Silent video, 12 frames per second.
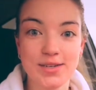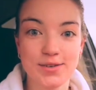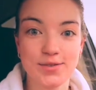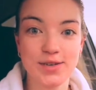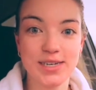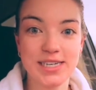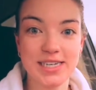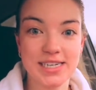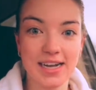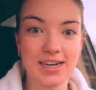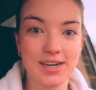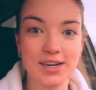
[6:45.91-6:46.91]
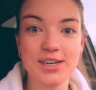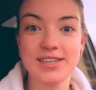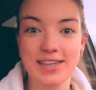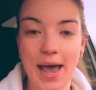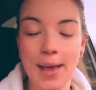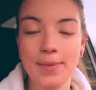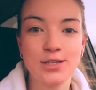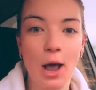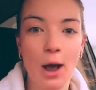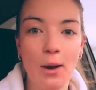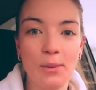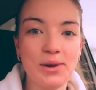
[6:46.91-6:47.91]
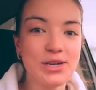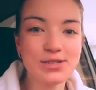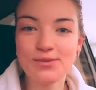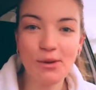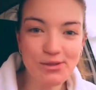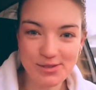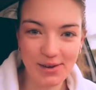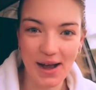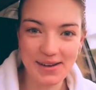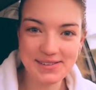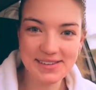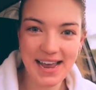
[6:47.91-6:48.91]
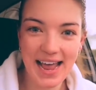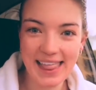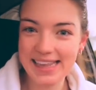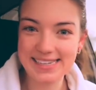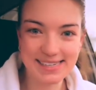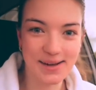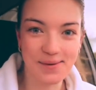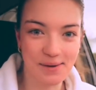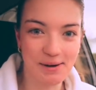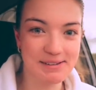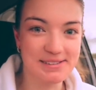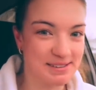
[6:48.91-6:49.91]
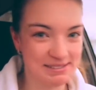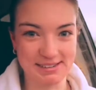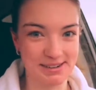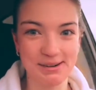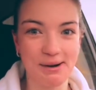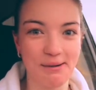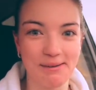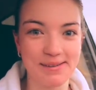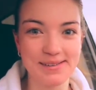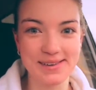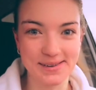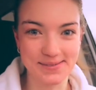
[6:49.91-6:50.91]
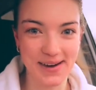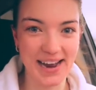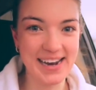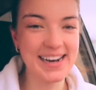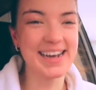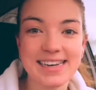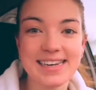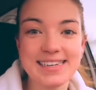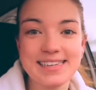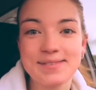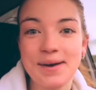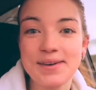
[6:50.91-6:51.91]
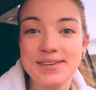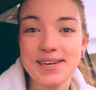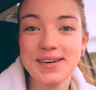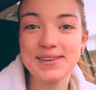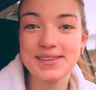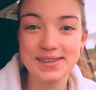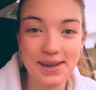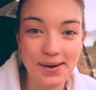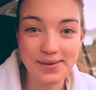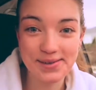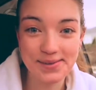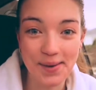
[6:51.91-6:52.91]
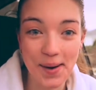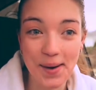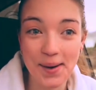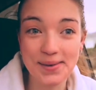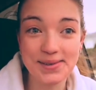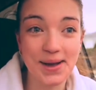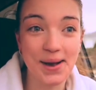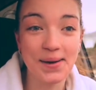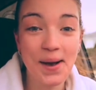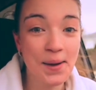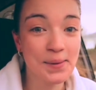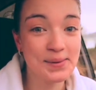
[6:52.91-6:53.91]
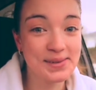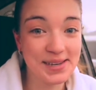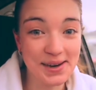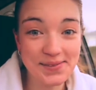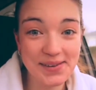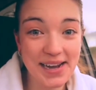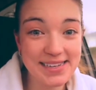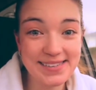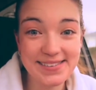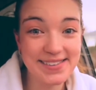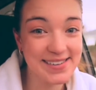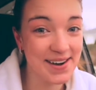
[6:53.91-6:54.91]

reach a good depth. So we just rolled around today. That still works. I'm still cold and wet. It is supposed to snow tomorrow, so we'll see if we get some snow